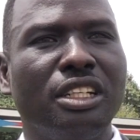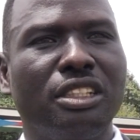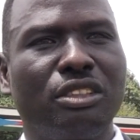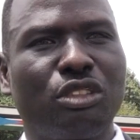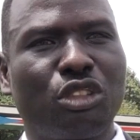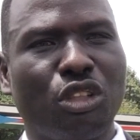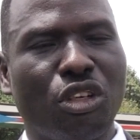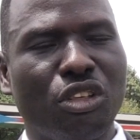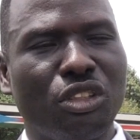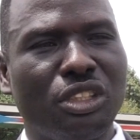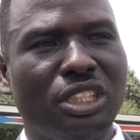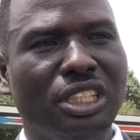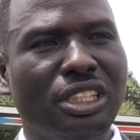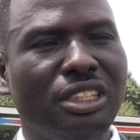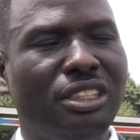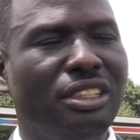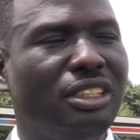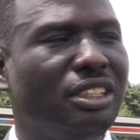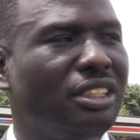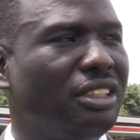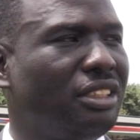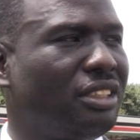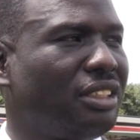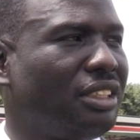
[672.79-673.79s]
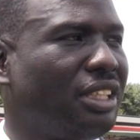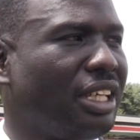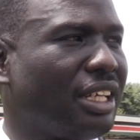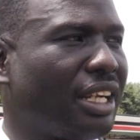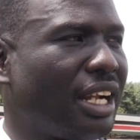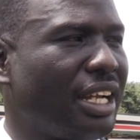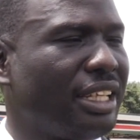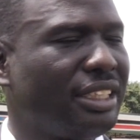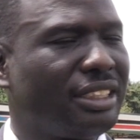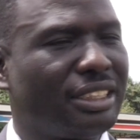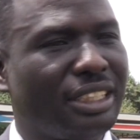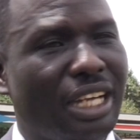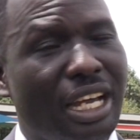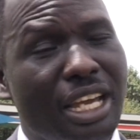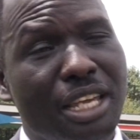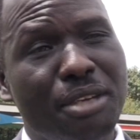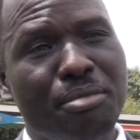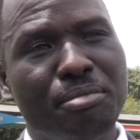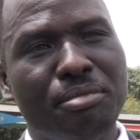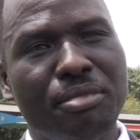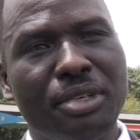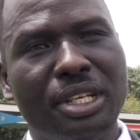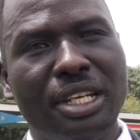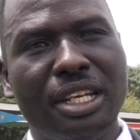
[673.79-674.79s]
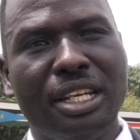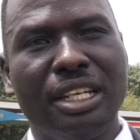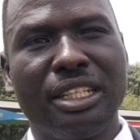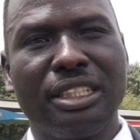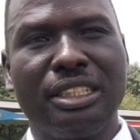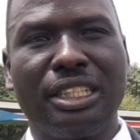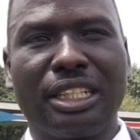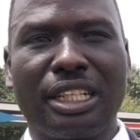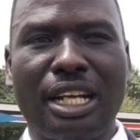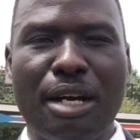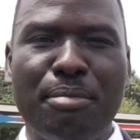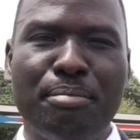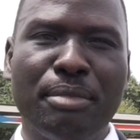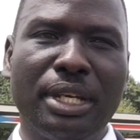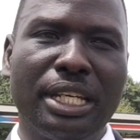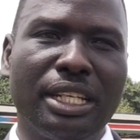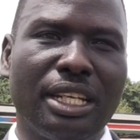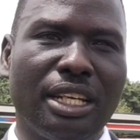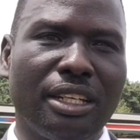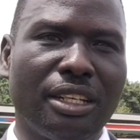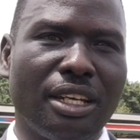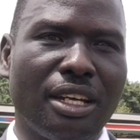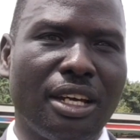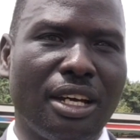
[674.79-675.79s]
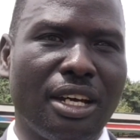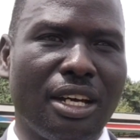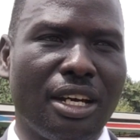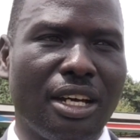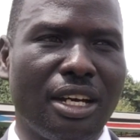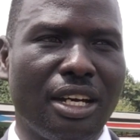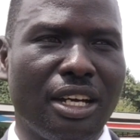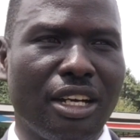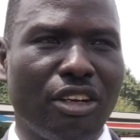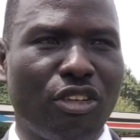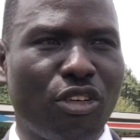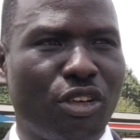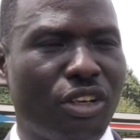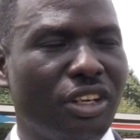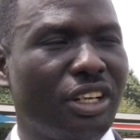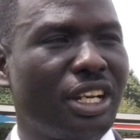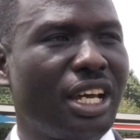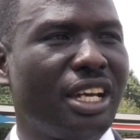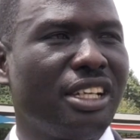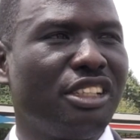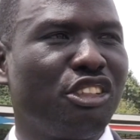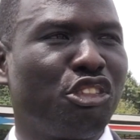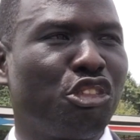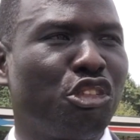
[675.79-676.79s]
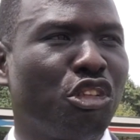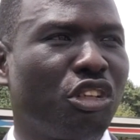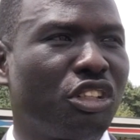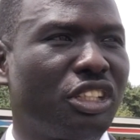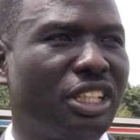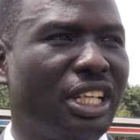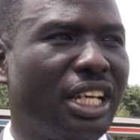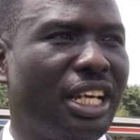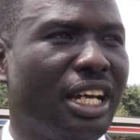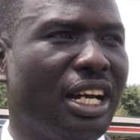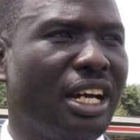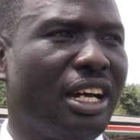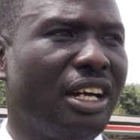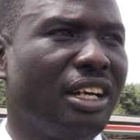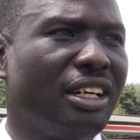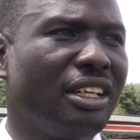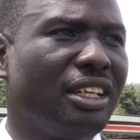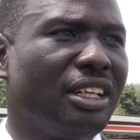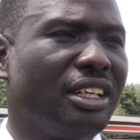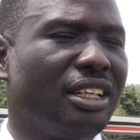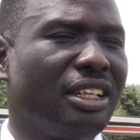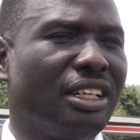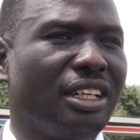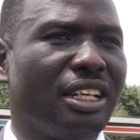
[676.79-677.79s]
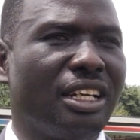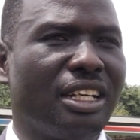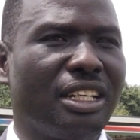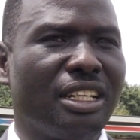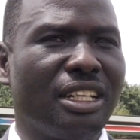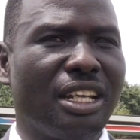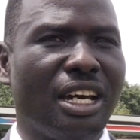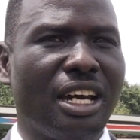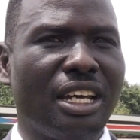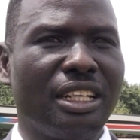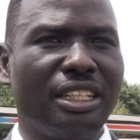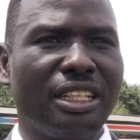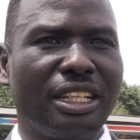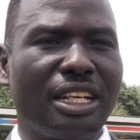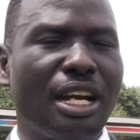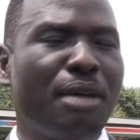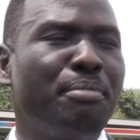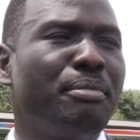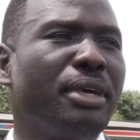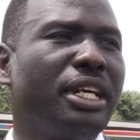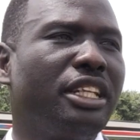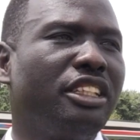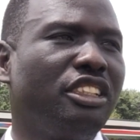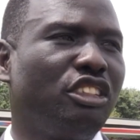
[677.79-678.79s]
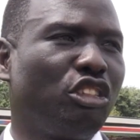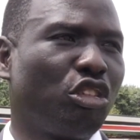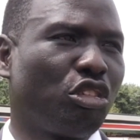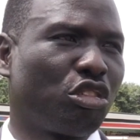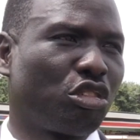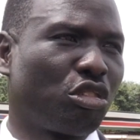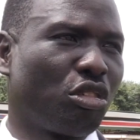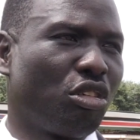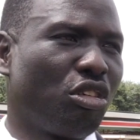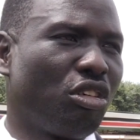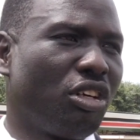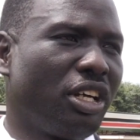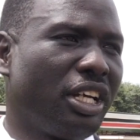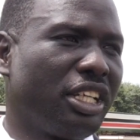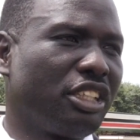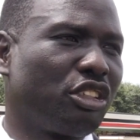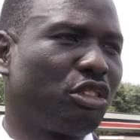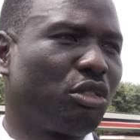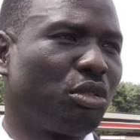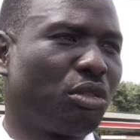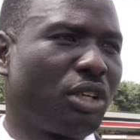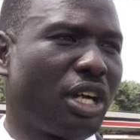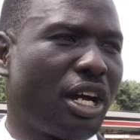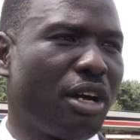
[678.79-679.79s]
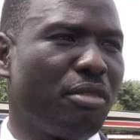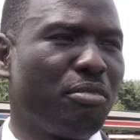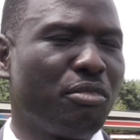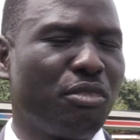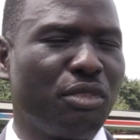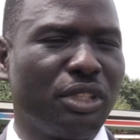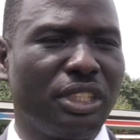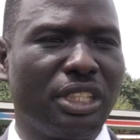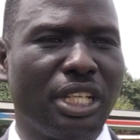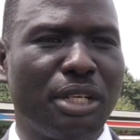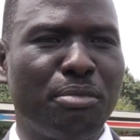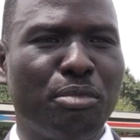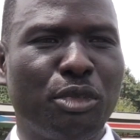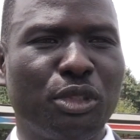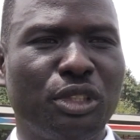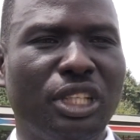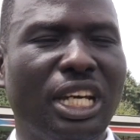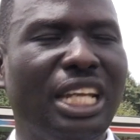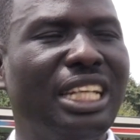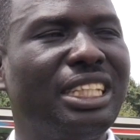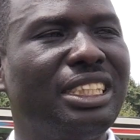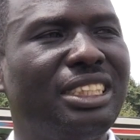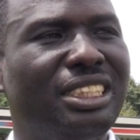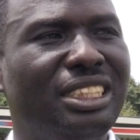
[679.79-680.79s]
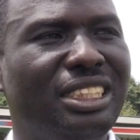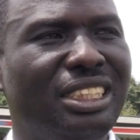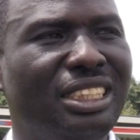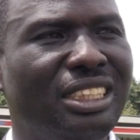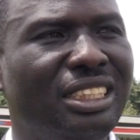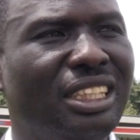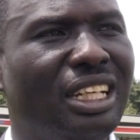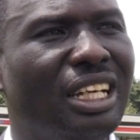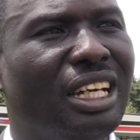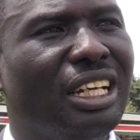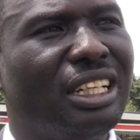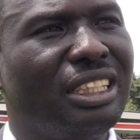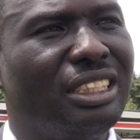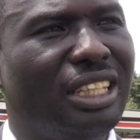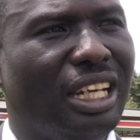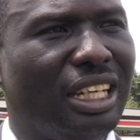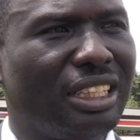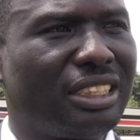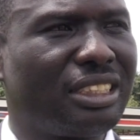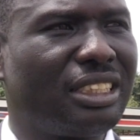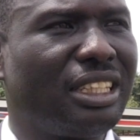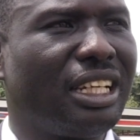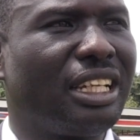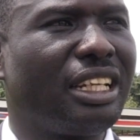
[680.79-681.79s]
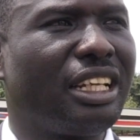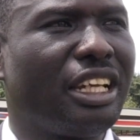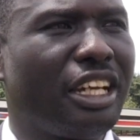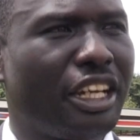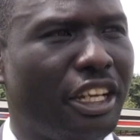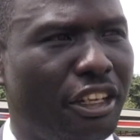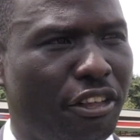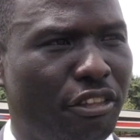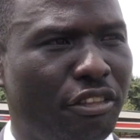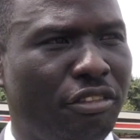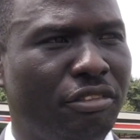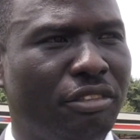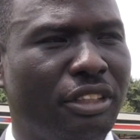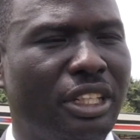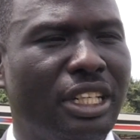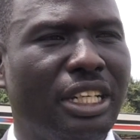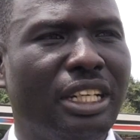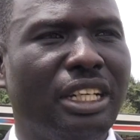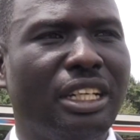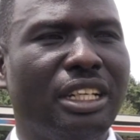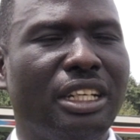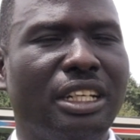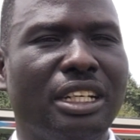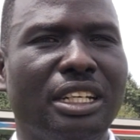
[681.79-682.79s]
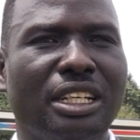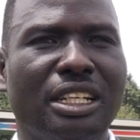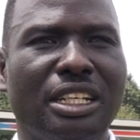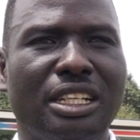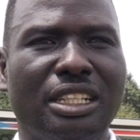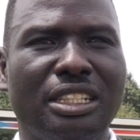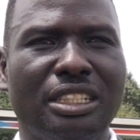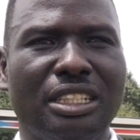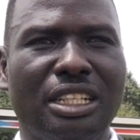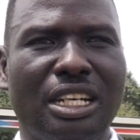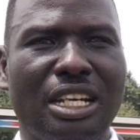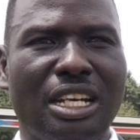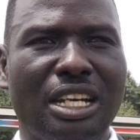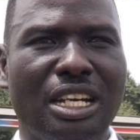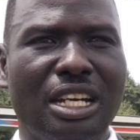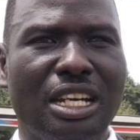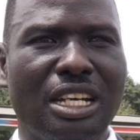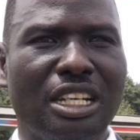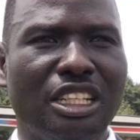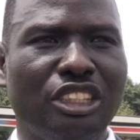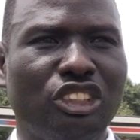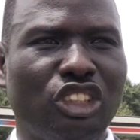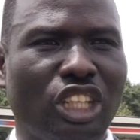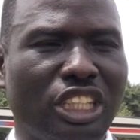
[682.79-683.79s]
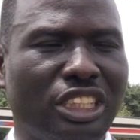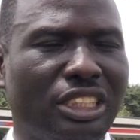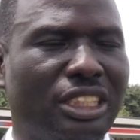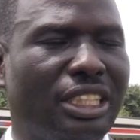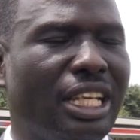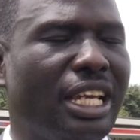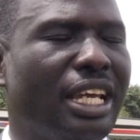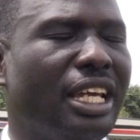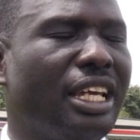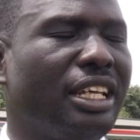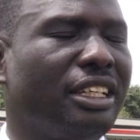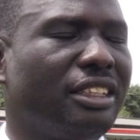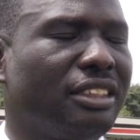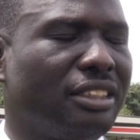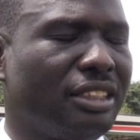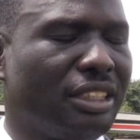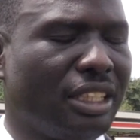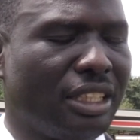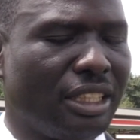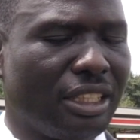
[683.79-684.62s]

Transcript: So this is the right time. The government, corona is not there, and the government also has to come with a modality that can help and sustain